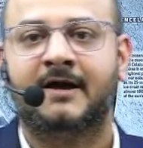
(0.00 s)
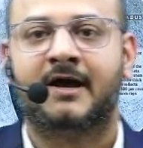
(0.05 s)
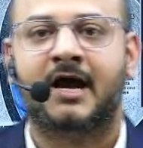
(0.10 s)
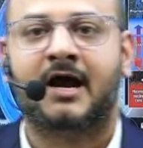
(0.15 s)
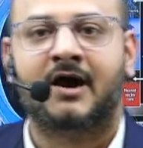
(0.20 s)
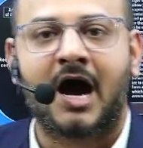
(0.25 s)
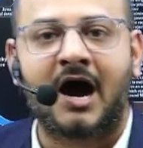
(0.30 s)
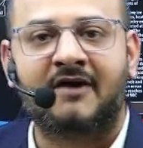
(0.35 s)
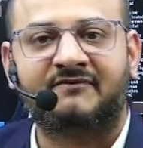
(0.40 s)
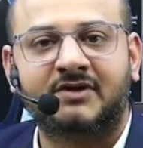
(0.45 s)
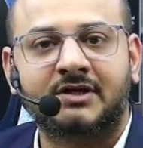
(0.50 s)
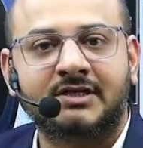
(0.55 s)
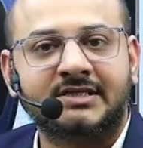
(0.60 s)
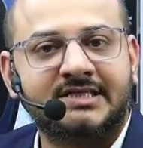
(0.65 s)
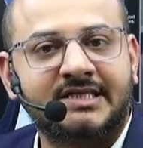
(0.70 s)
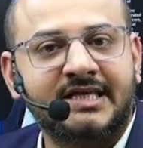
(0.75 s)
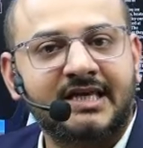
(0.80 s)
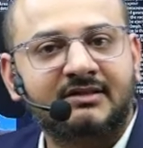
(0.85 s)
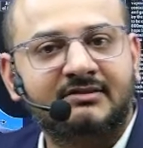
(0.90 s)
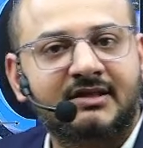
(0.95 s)
After
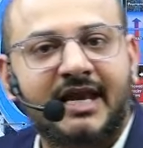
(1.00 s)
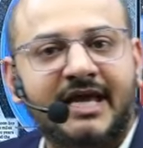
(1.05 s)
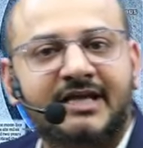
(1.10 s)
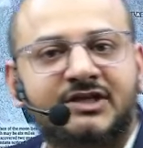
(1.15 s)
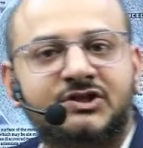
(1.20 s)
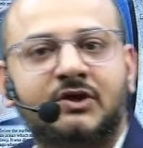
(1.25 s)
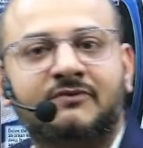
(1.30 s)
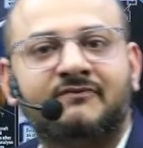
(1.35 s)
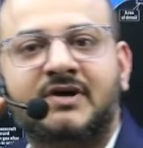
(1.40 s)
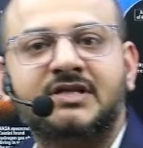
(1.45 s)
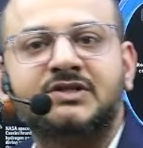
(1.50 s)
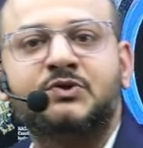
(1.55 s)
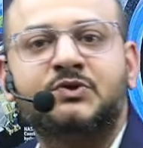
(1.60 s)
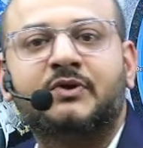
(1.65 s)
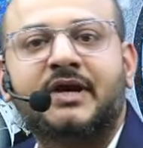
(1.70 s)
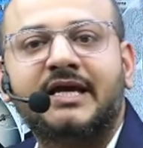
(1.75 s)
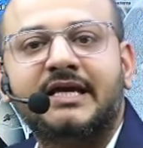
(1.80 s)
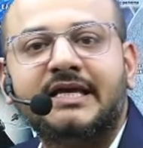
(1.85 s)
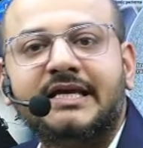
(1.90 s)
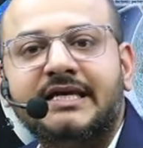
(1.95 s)
seeing the lecture once, you
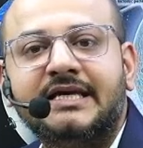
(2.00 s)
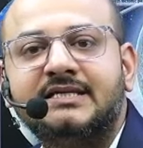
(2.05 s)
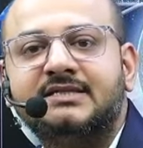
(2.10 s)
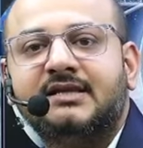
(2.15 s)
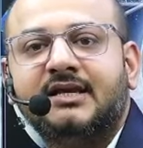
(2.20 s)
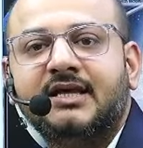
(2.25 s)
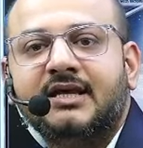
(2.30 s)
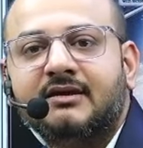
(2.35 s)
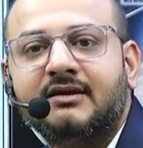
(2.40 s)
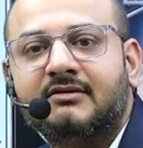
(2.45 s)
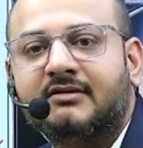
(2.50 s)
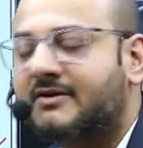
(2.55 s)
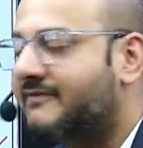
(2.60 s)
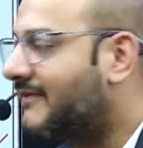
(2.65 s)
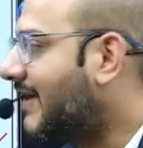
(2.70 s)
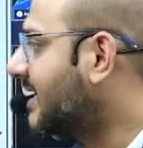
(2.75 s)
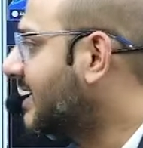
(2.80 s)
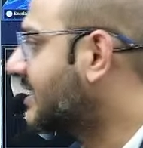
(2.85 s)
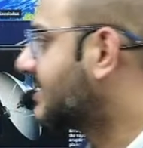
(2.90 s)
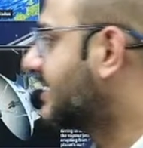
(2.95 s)
can easily
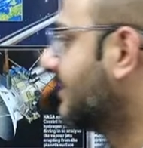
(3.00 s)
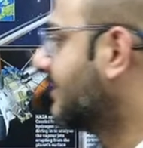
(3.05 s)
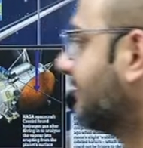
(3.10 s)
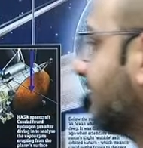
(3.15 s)
revise them.